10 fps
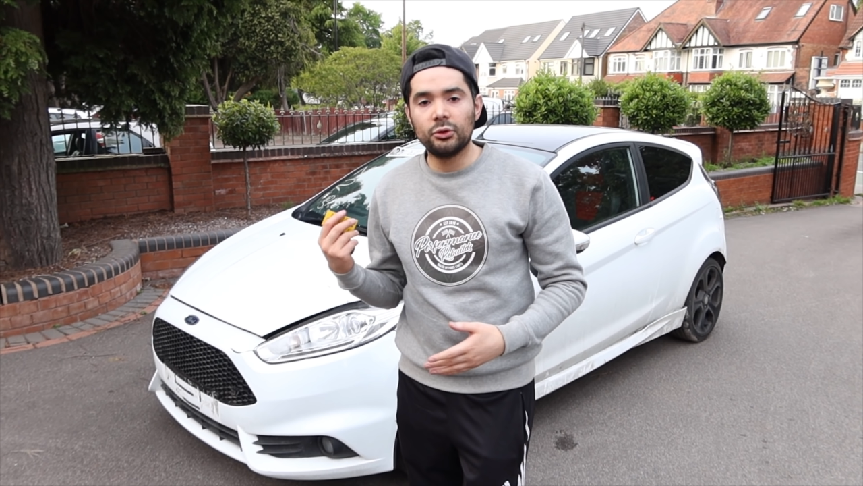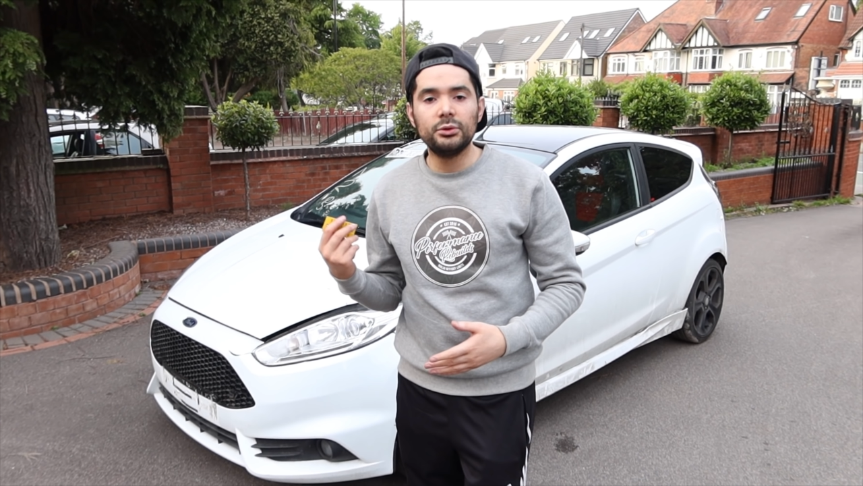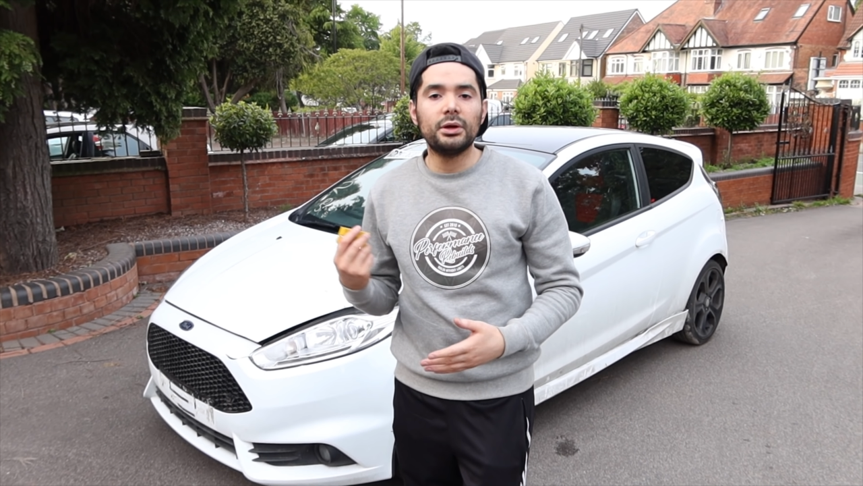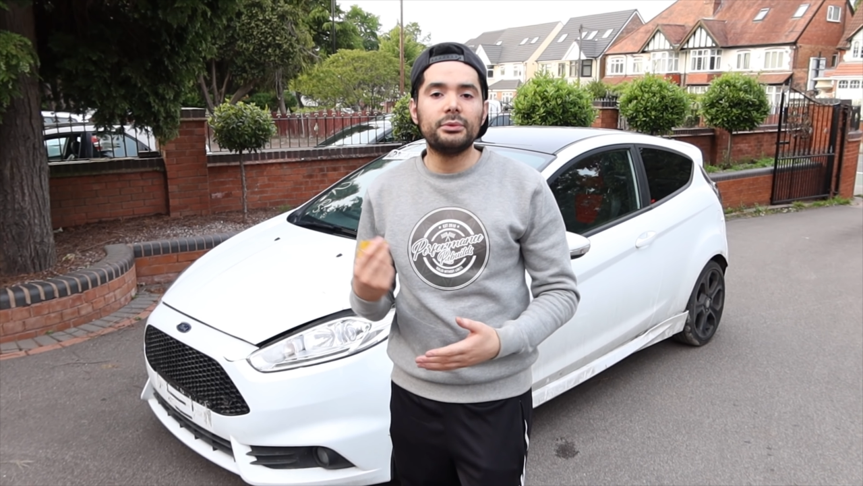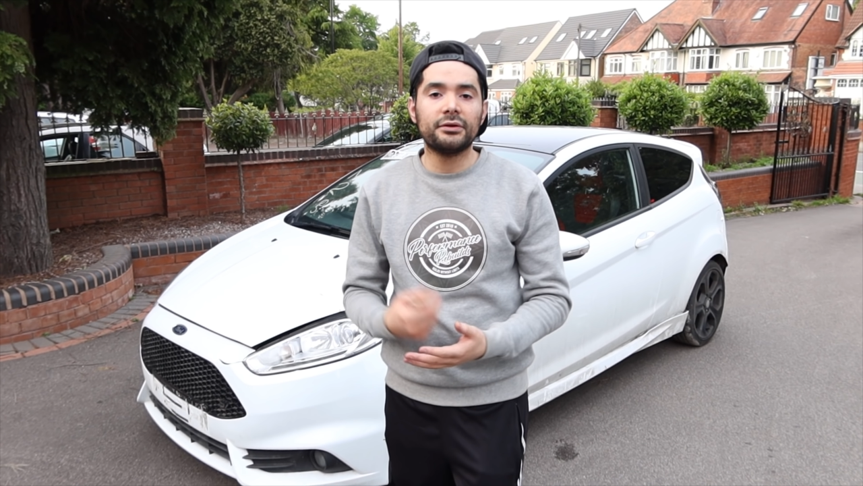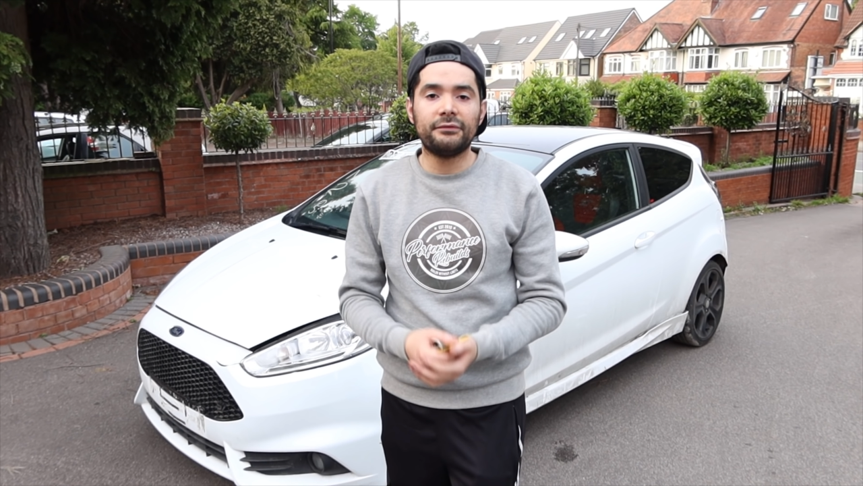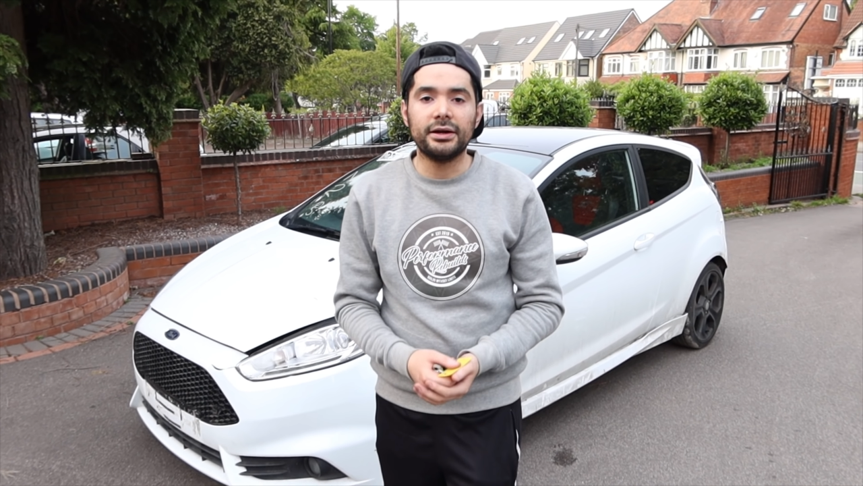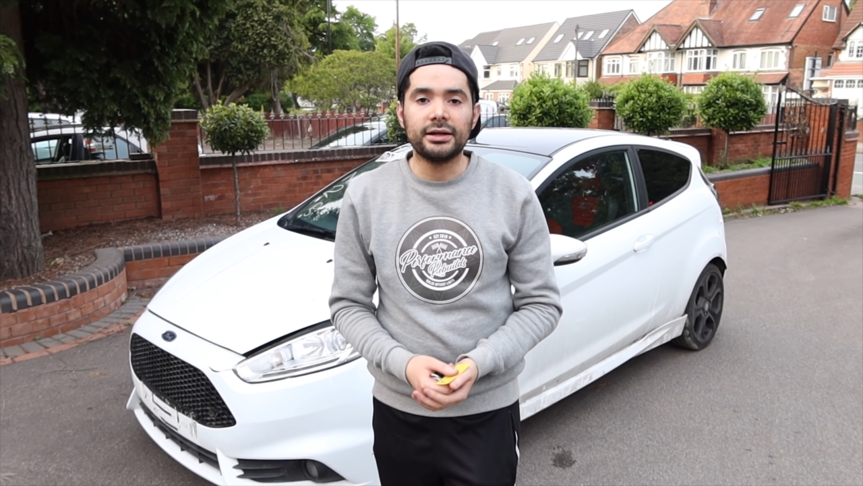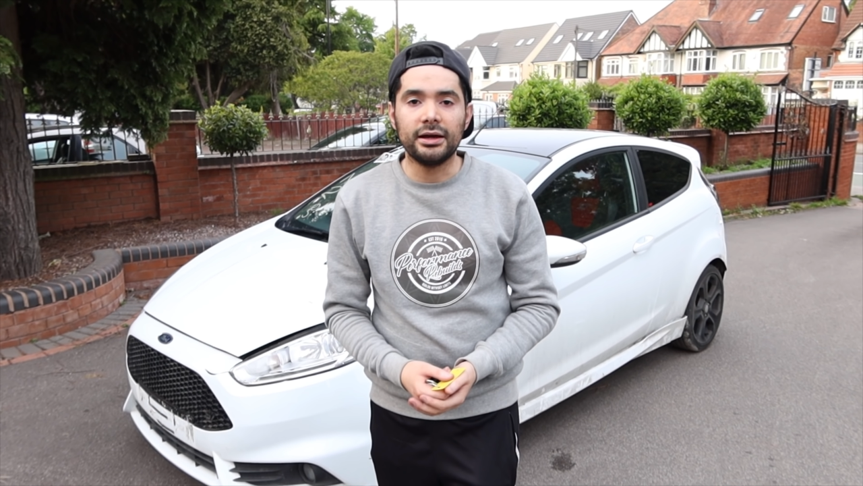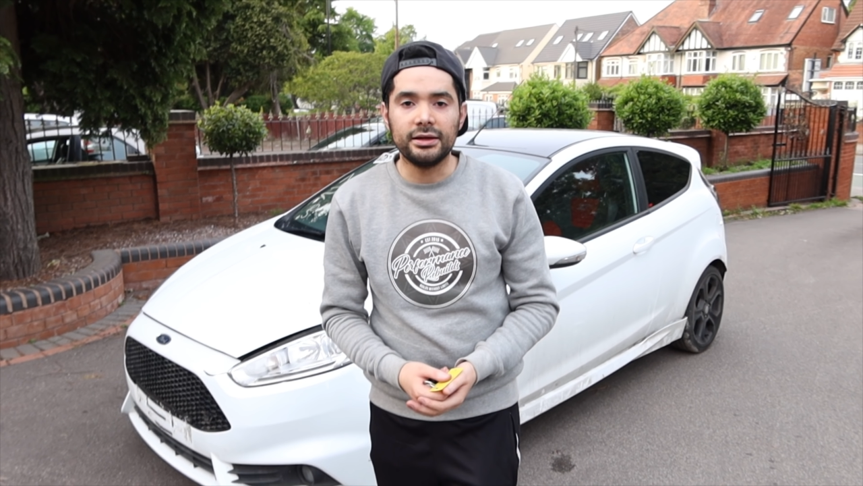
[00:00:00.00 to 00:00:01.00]
only way we're going to
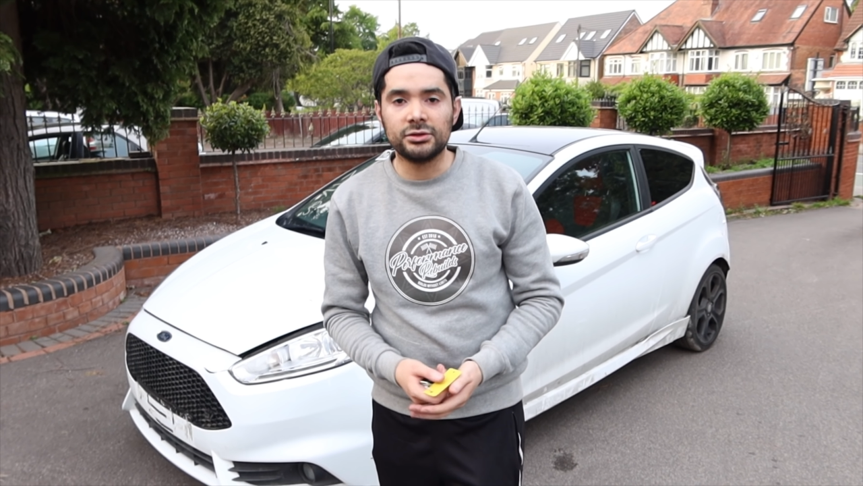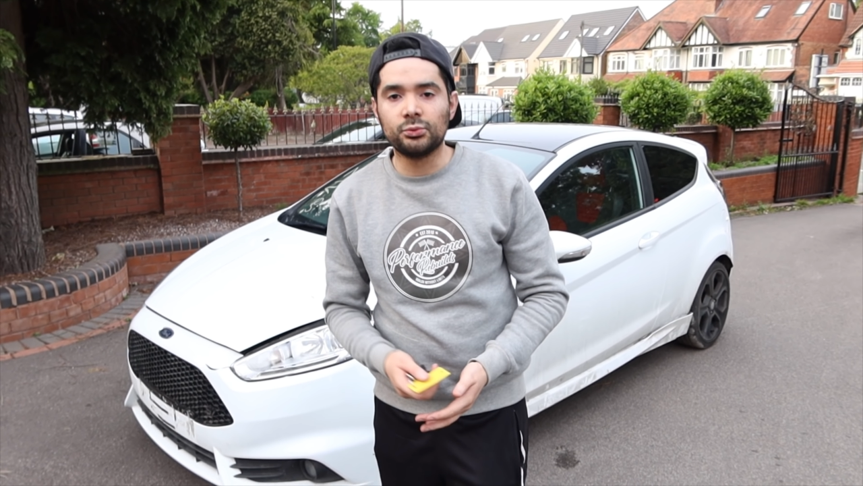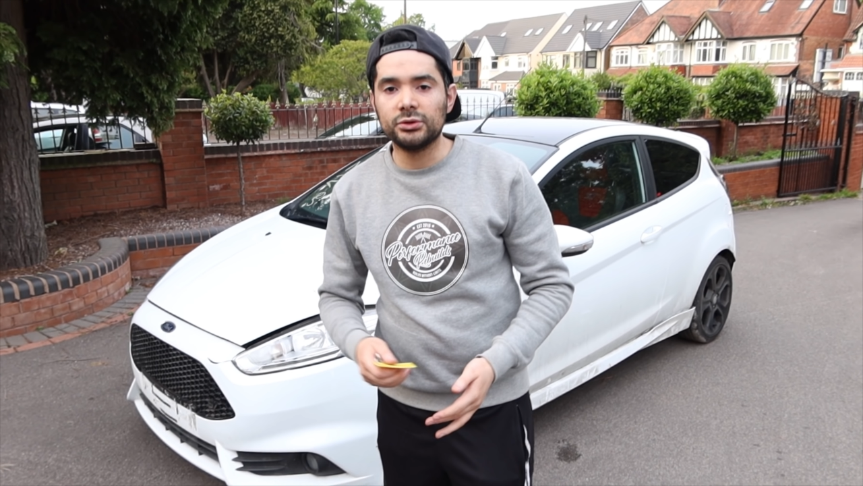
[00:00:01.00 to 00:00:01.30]
find out is